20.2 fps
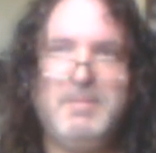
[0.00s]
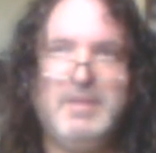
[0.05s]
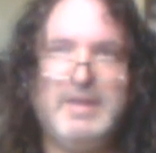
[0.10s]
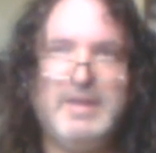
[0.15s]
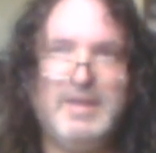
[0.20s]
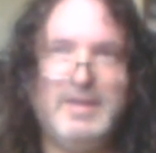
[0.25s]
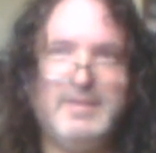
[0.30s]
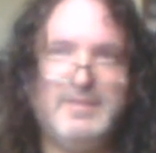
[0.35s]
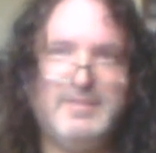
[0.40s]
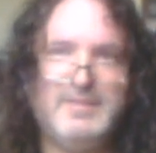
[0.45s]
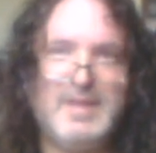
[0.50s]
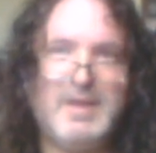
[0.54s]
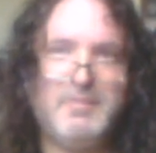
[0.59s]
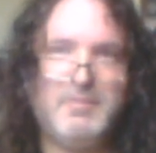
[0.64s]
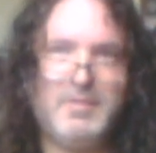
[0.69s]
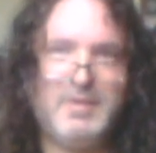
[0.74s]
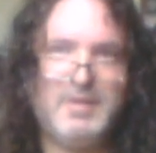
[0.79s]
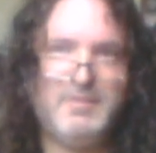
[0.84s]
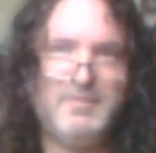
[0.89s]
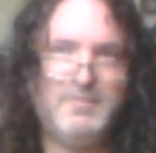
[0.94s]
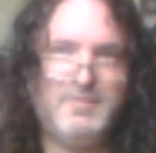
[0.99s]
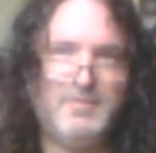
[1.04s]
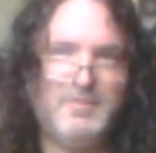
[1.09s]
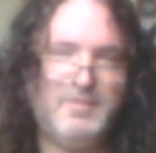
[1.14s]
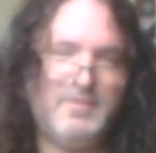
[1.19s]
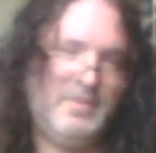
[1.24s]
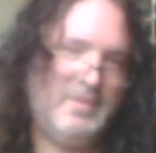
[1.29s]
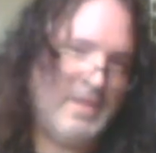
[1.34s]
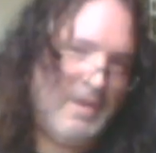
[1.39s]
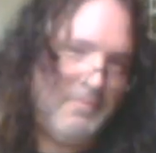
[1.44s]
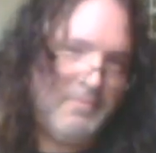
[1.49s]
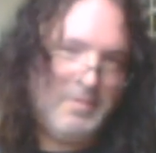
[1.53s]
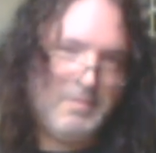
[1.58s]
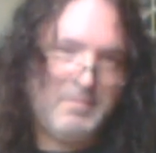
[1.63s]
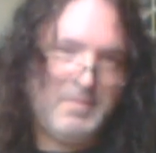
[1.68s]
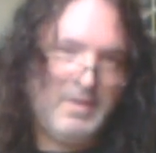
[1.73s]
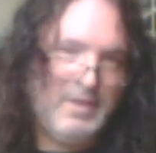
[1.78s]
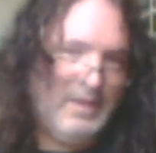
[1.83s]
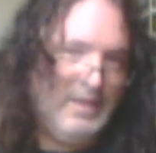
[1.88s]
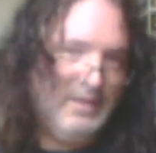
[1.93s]
because that would have that
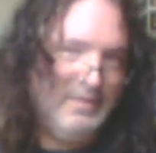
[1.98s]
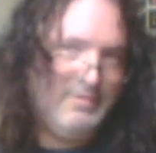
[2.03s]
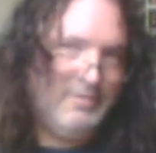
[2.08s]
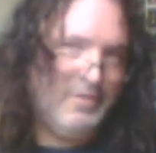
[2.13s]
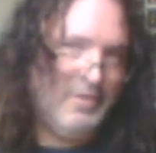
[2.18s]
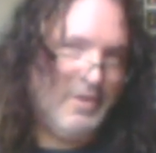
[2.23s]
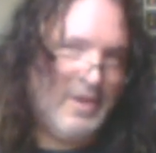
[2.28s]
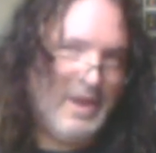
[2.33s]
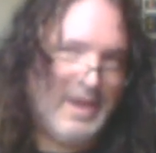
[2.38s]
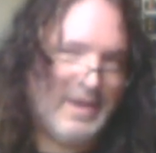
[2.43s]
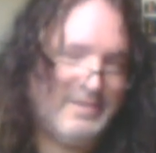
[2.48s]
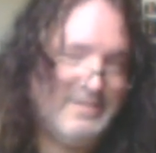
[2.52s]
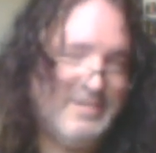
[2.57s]
would have been easier